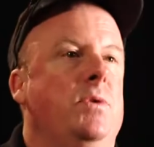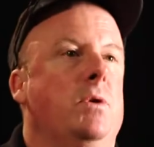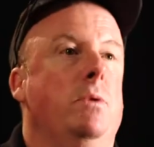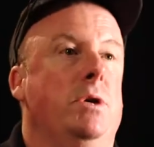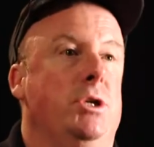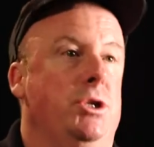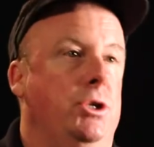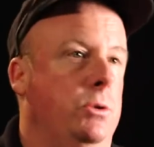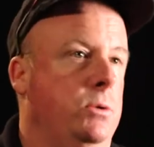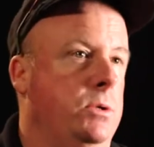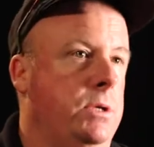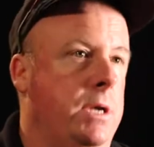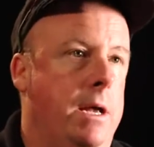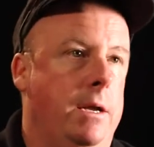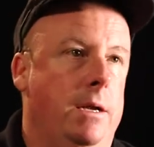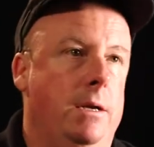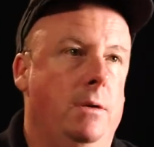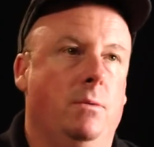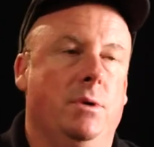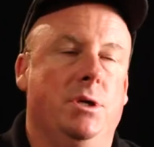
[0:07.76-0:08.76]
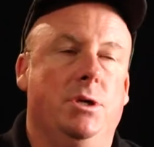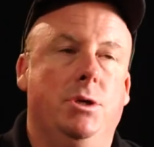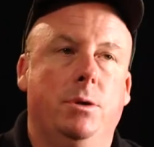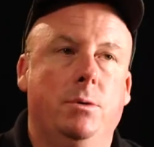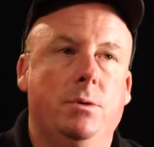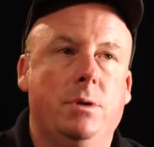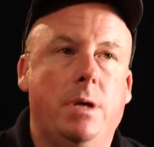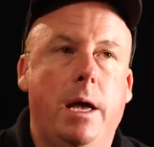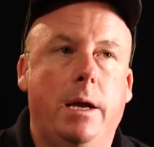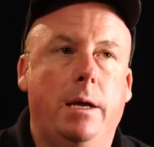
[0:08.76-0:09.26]
We shoot and edit,
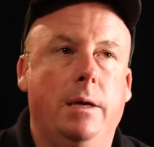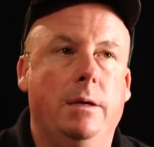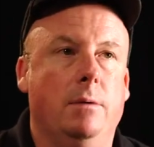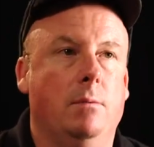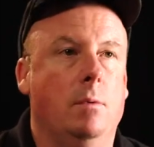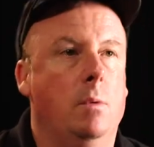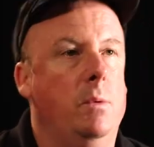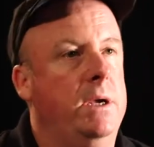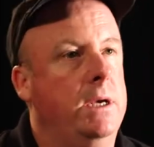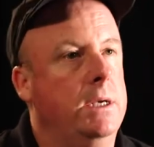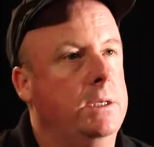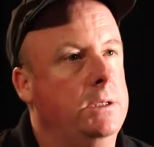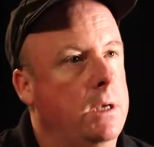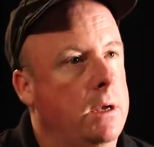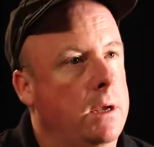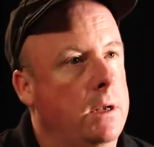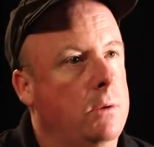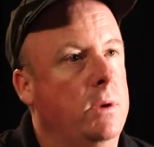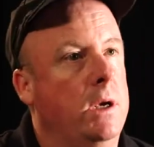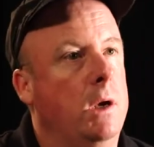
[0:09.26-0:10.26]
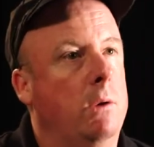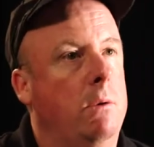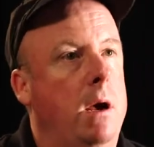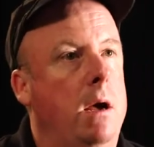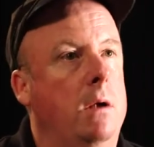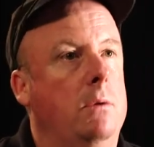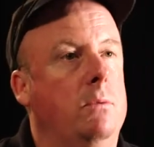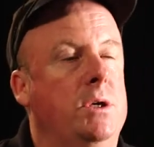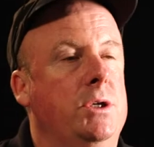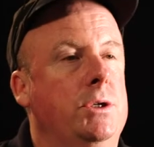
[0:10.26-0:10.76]
and when we get done, we go
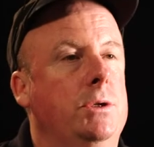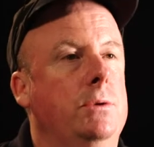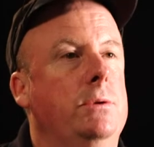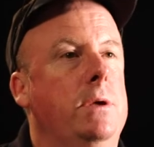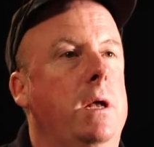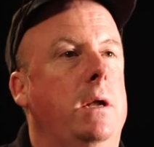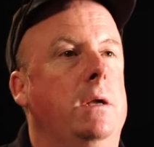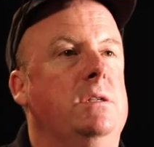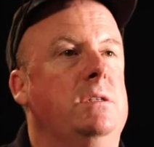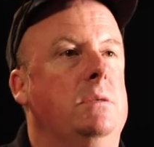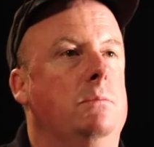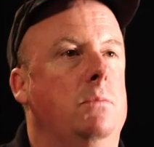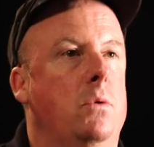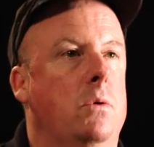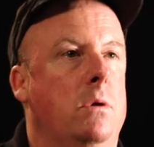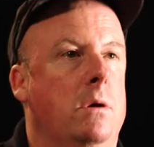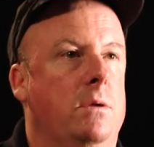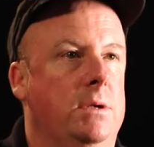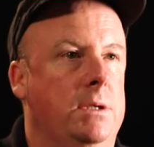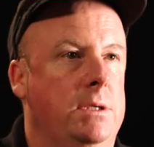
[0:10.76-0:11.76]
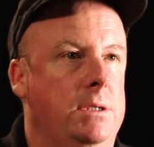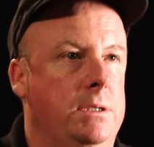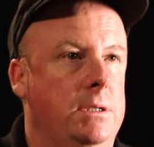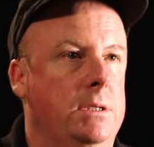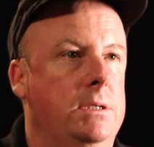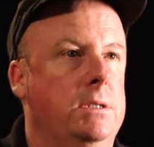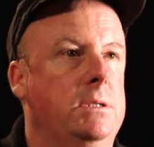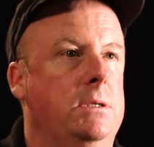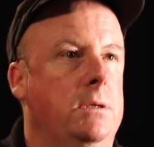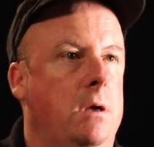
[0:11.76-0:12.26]
out and we shoot and edit some more. This
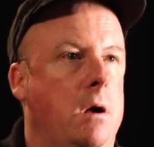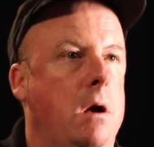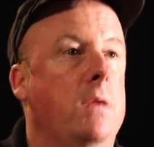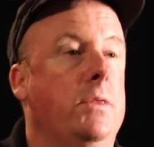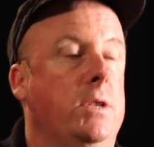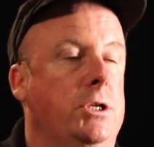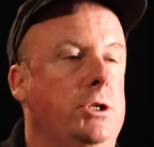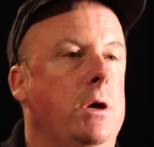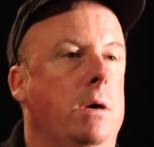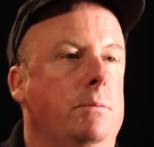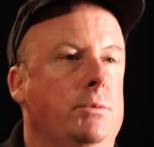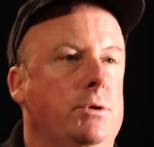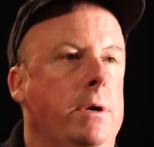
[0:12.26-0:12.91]
is on-the-job